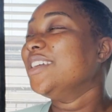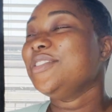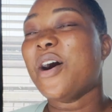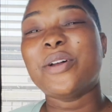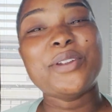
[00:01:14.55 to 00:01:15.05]

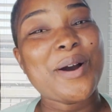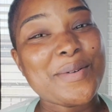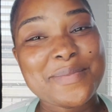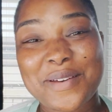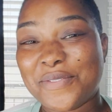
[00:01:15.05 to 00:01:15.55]
Y'all know
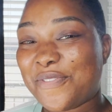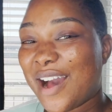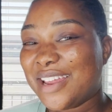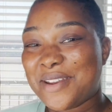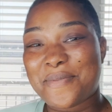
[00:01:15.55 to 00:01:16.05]
we've been
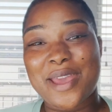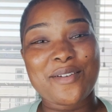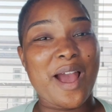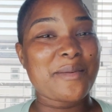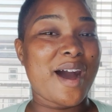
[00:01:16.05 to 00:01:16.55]
fighting to pay
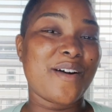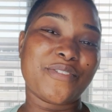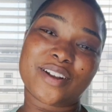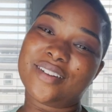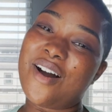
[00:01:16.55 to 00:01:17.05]
grandma off
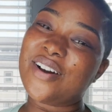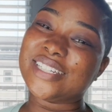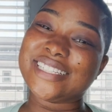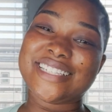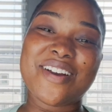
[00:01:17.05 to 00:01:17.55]
for the longest.